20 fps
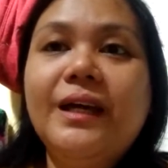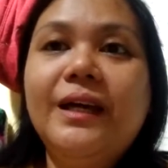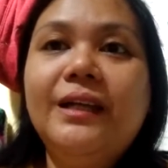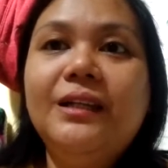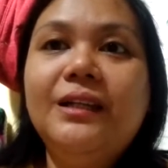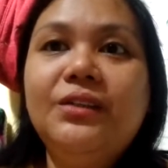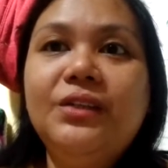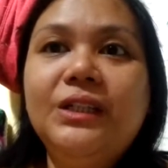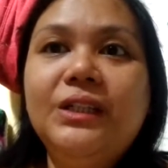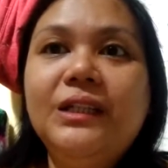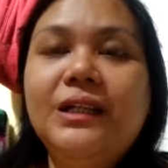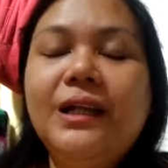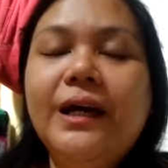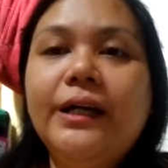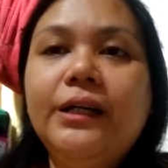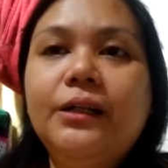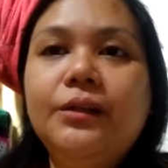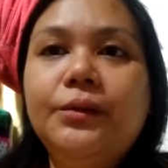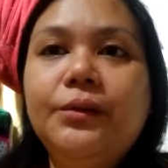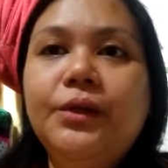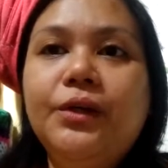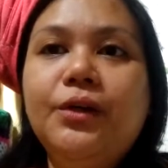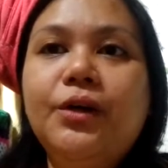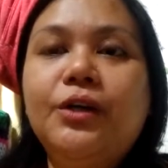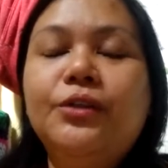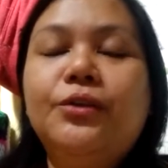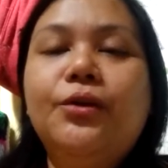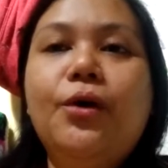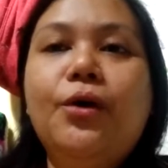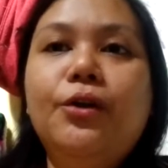and I really like looking
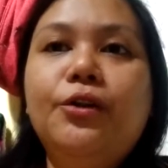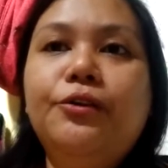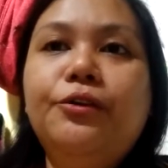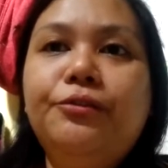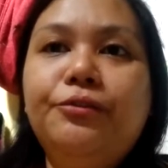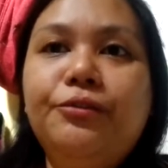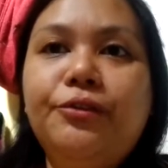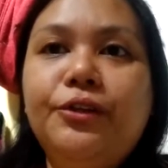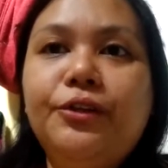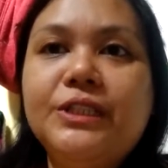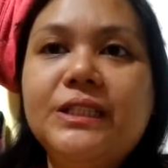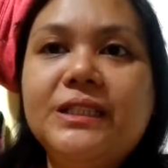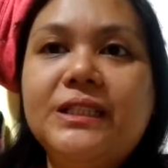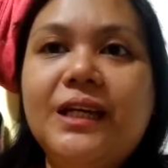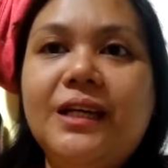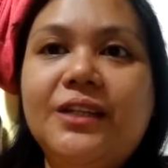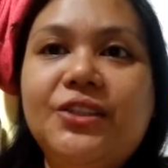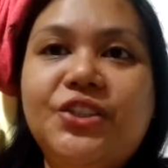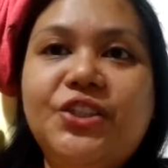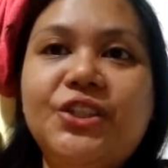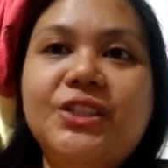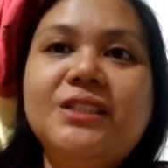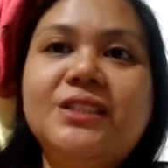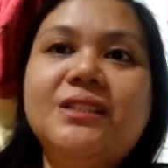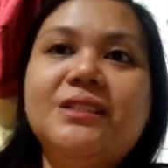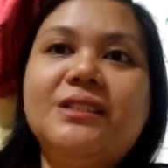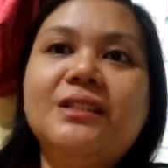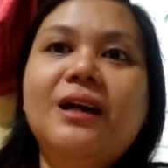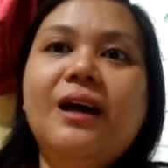at all of her sketches.